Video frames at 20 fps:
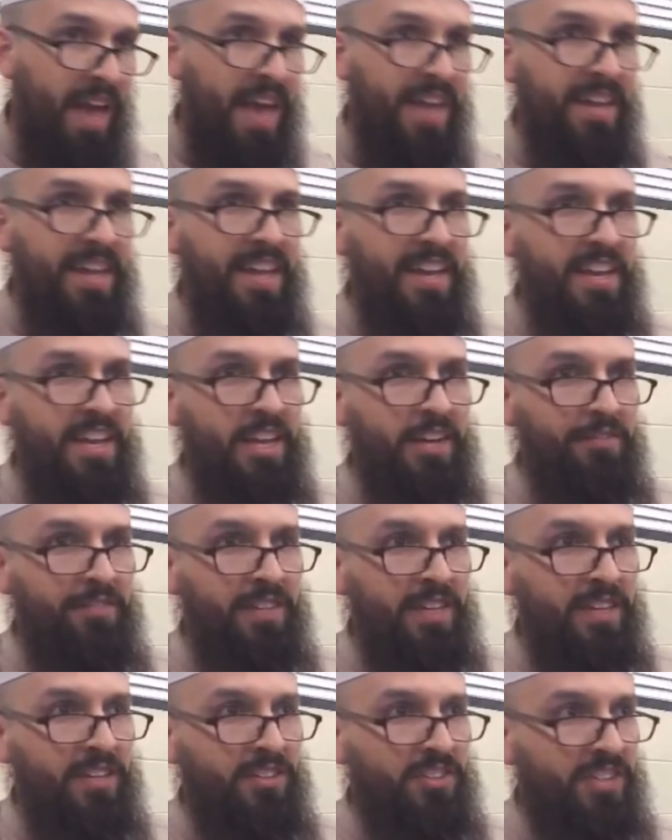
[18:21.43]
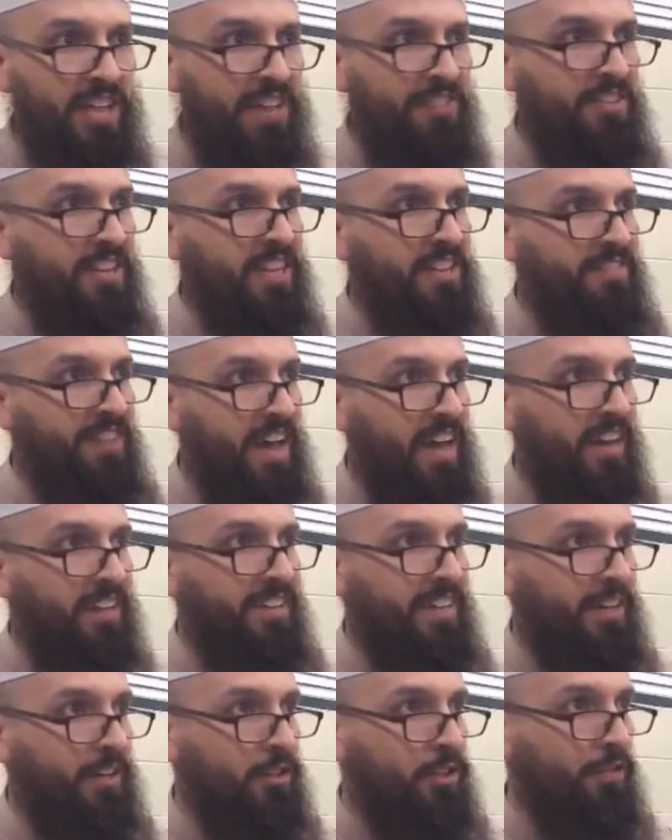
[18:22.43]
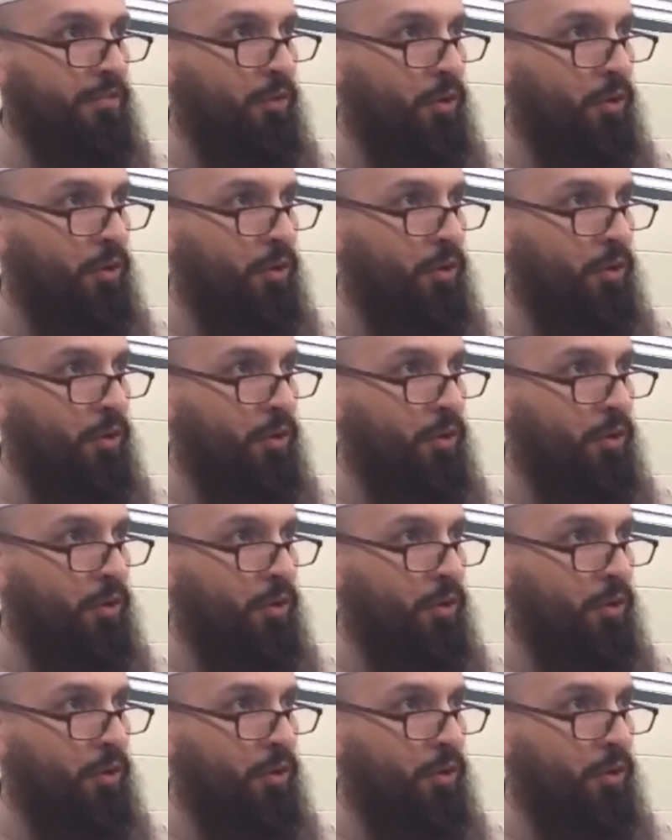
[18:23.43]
And any of the 7 invalidators